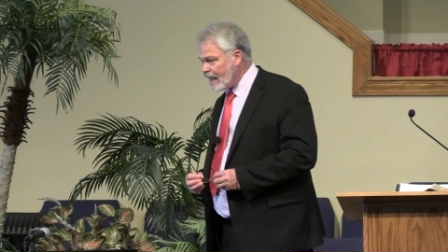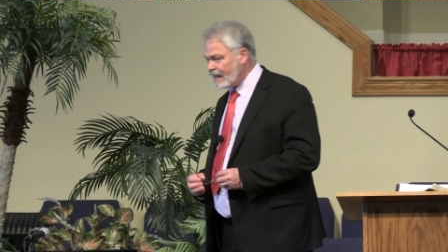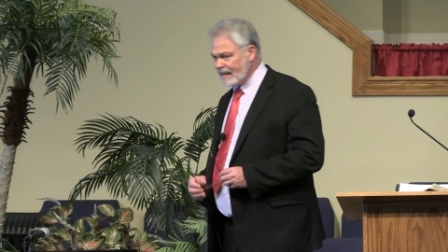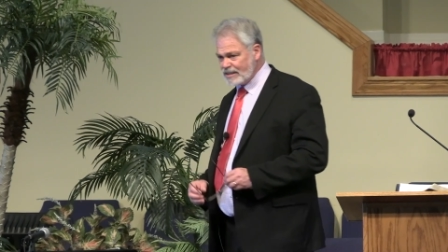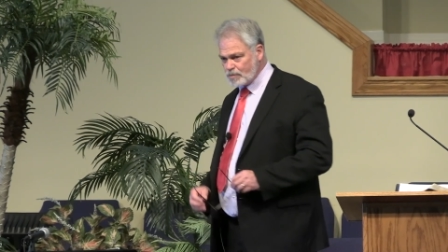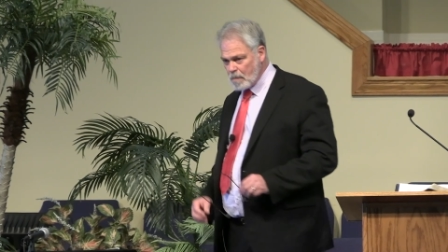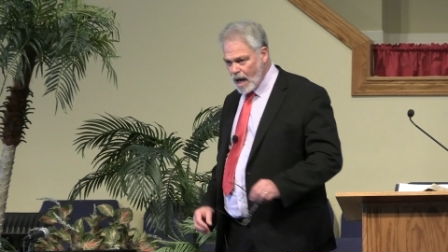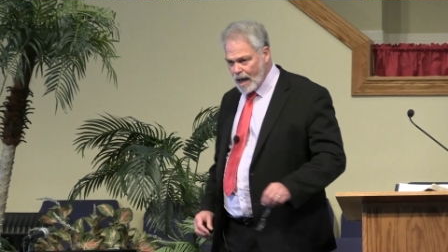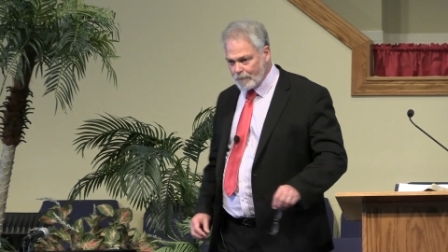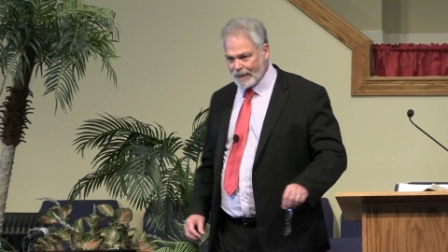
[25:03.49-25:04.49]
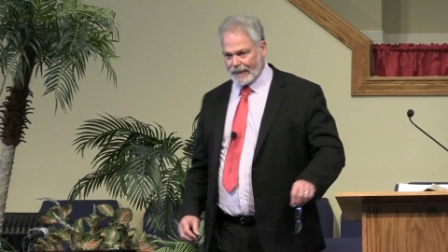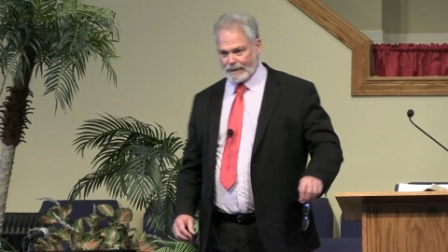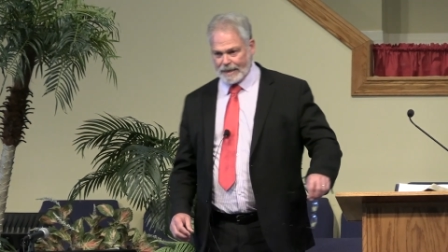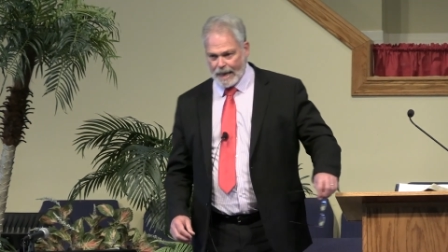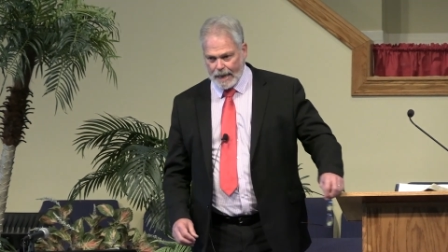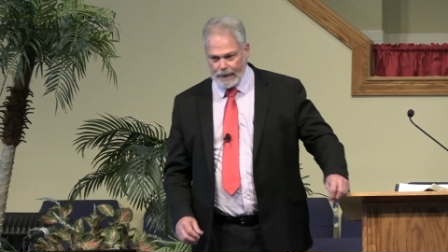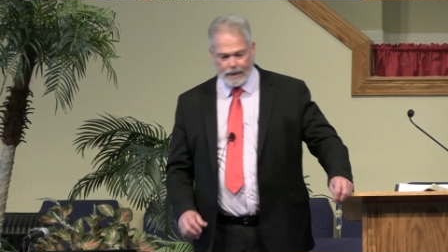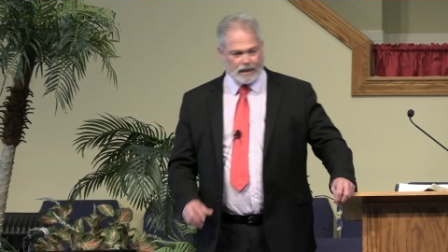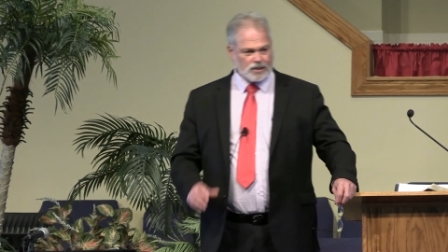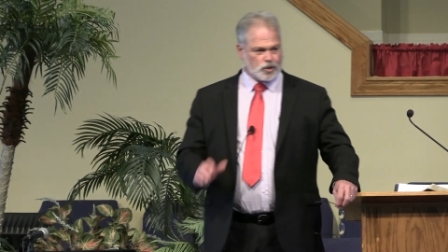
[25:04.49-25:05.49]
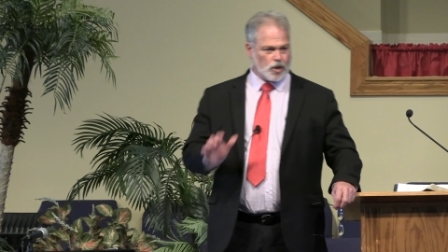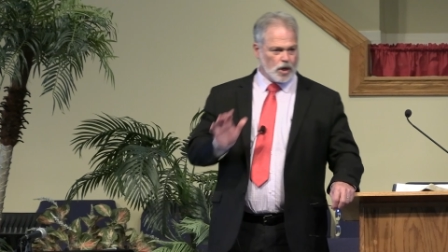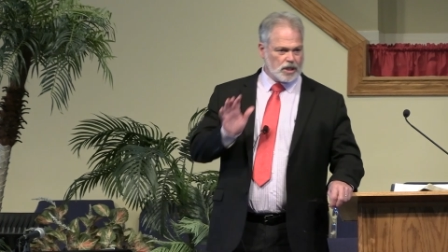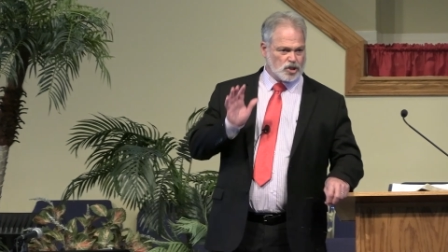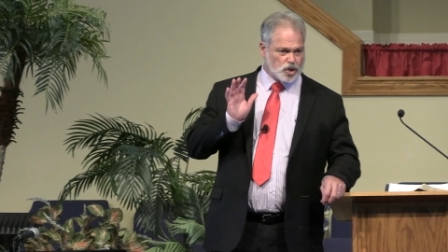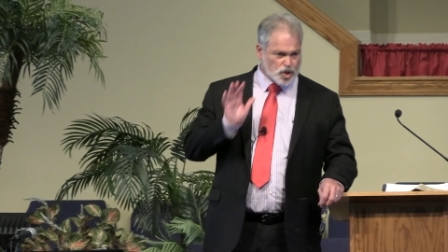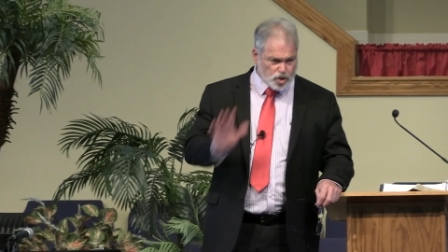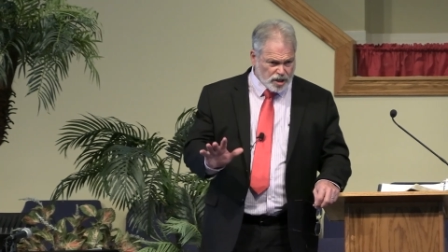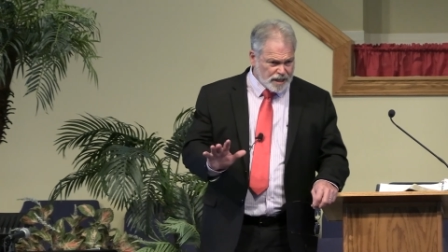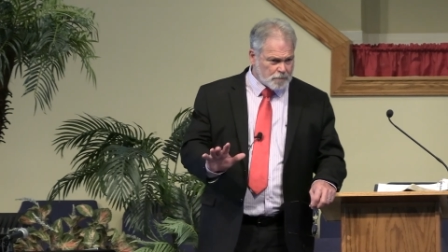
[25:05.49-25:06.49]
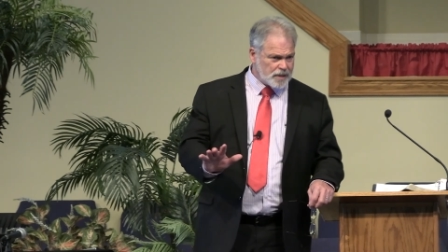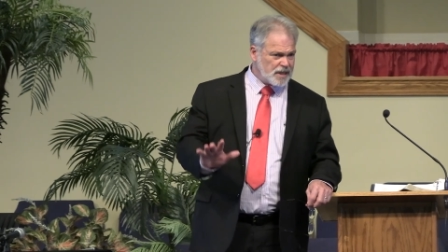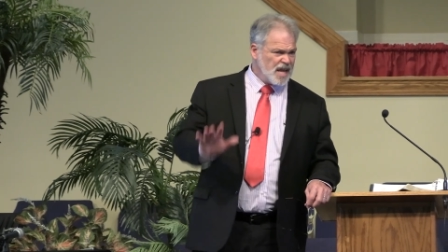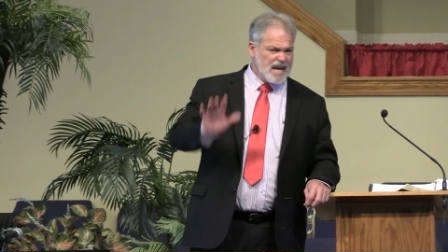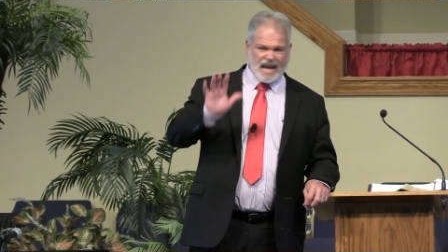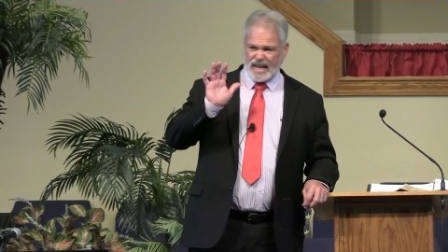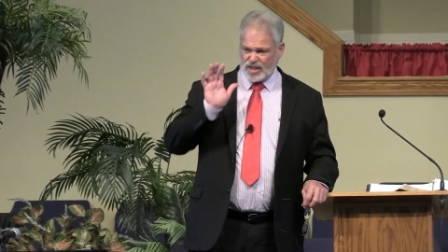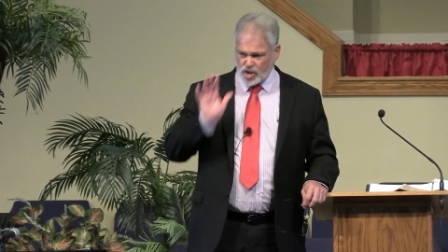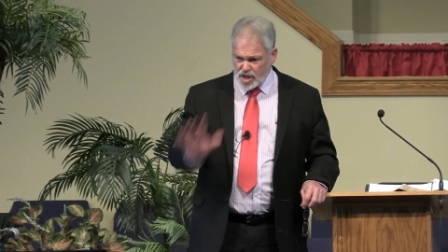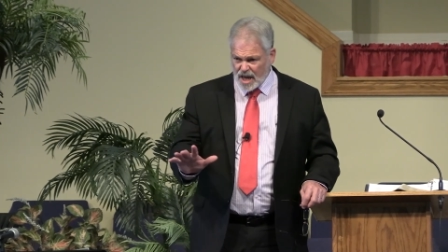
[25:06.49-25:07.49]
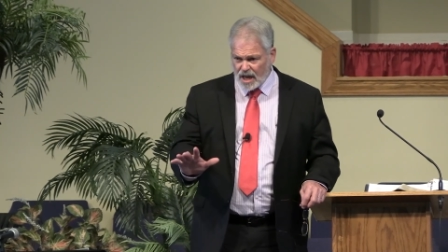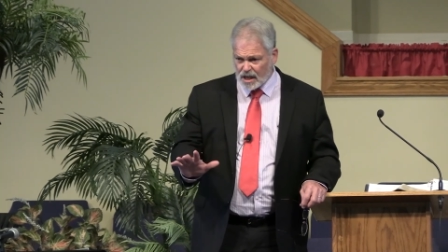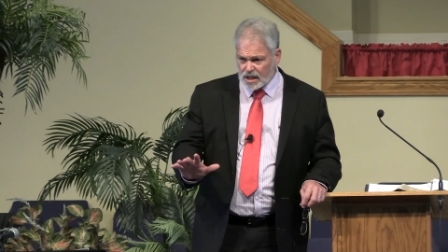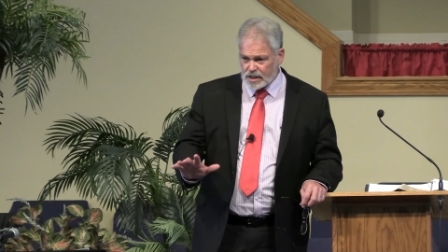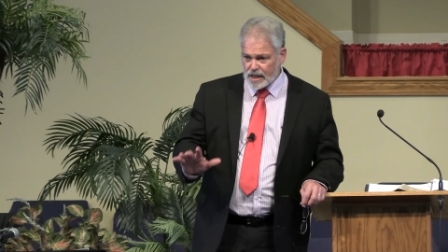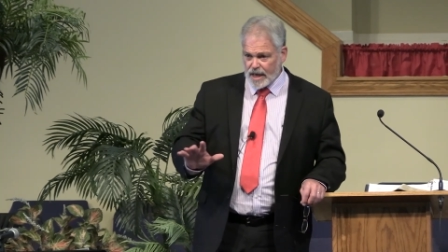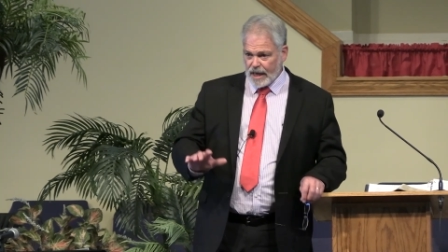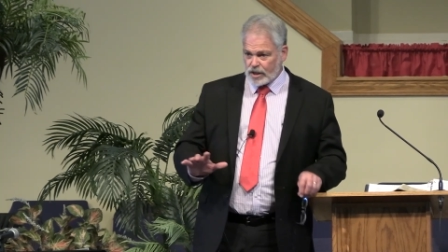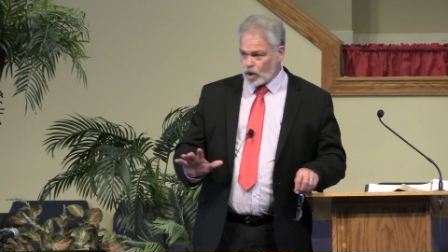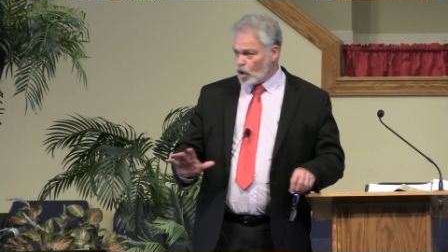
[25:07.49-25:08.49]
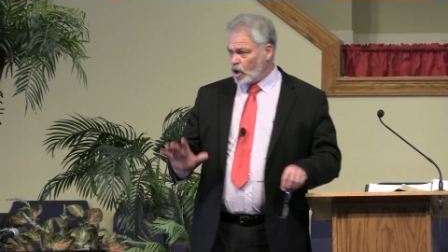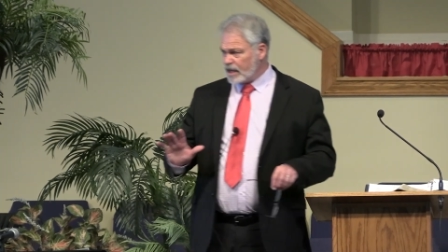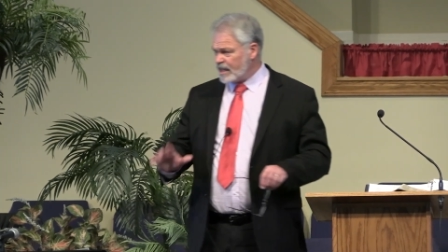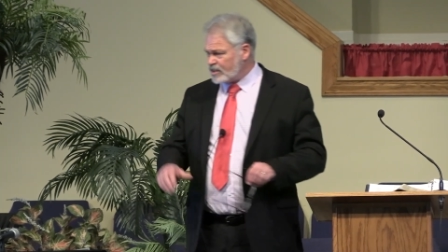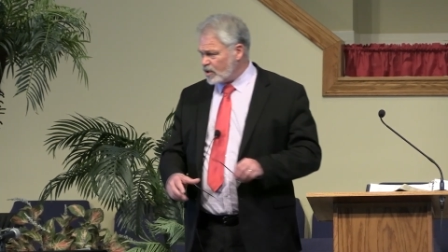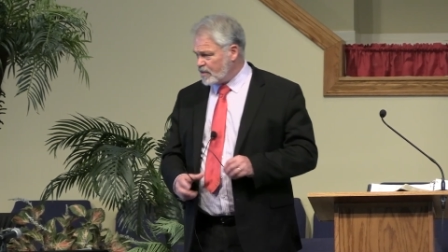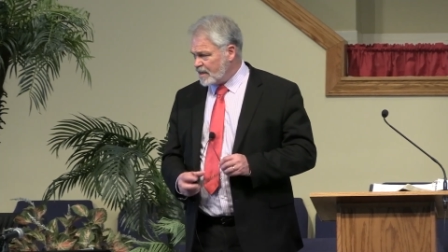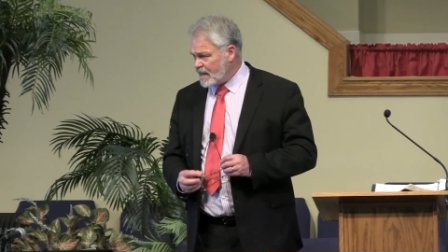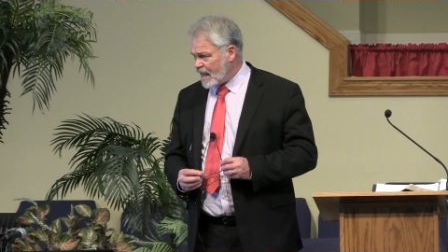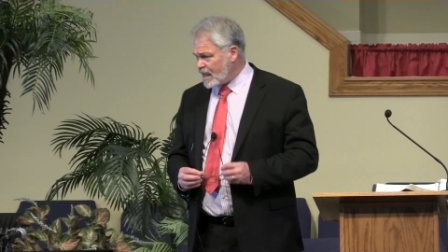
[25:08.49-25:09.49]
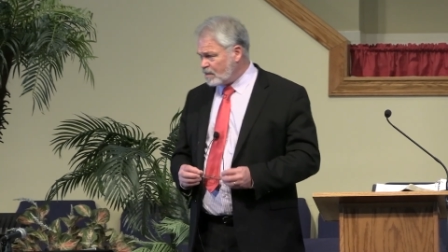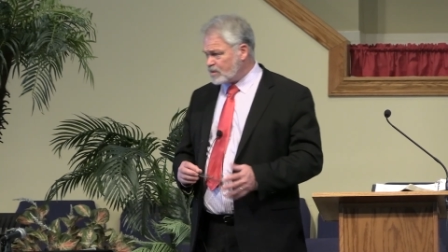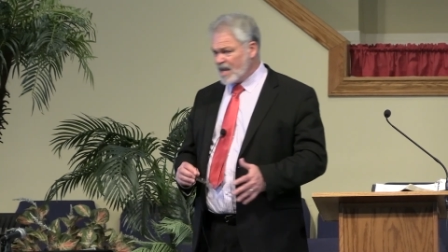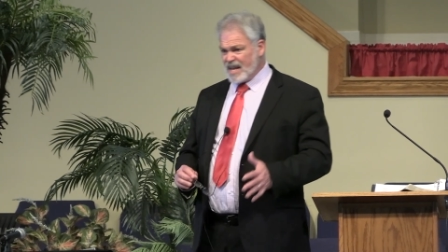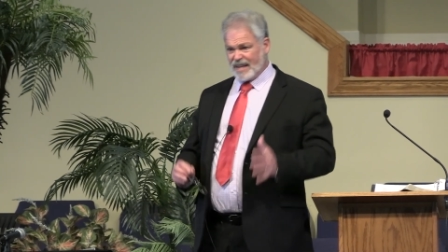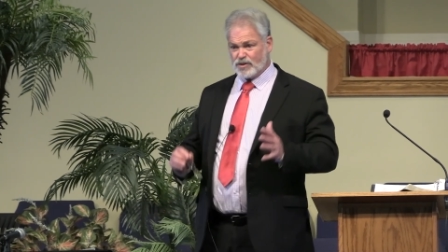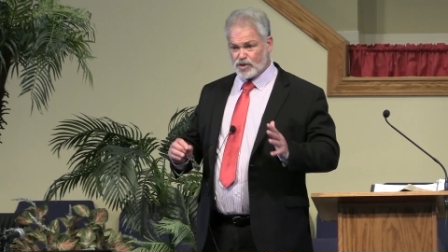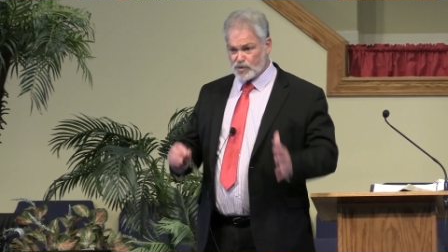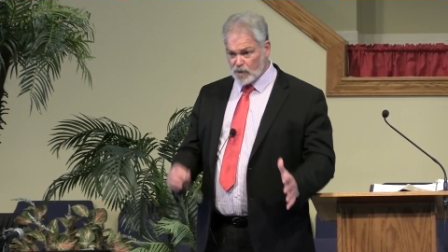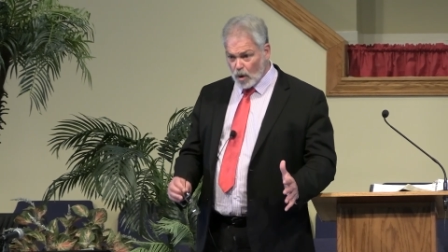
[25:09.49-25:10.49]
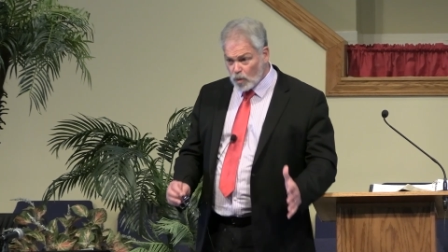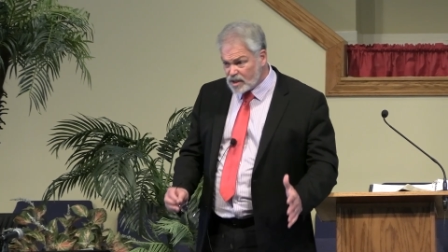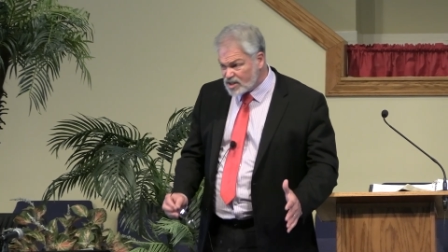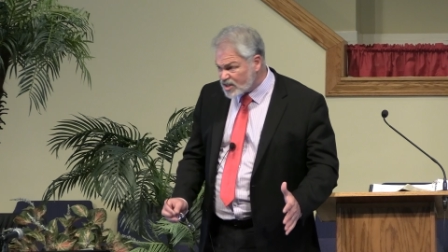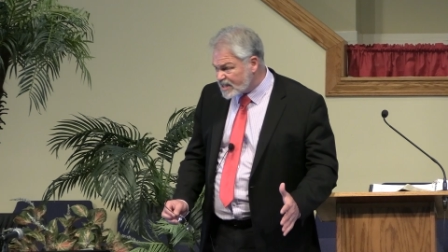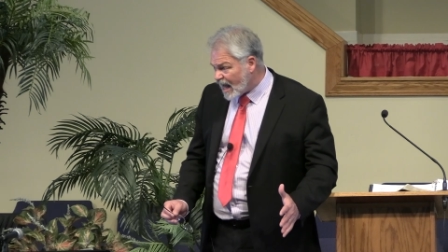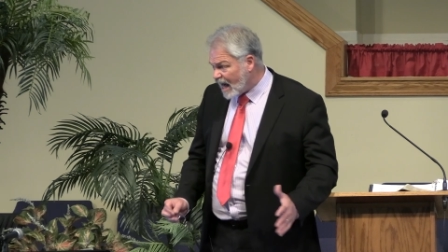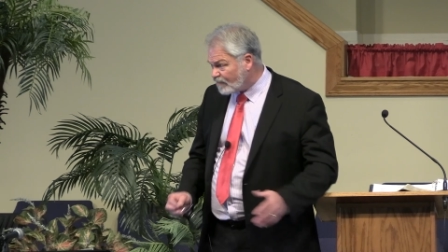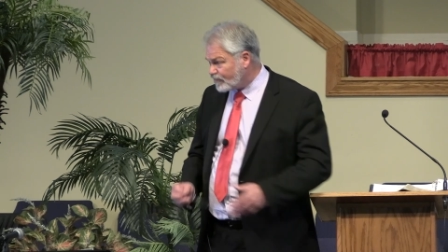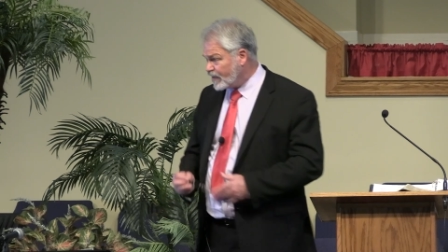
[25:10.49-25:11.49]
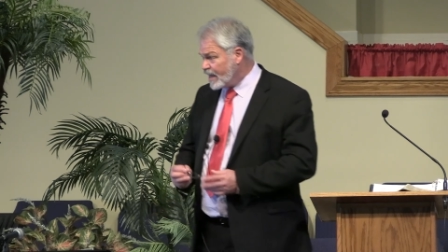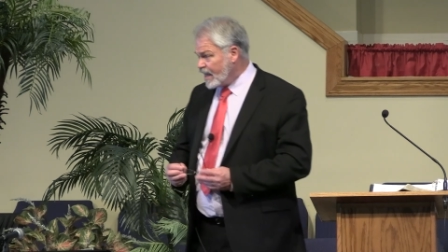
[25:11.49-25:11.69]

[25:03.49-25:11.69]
and his mom and dad started screaming and yelling and calling each other names and throwing stuff.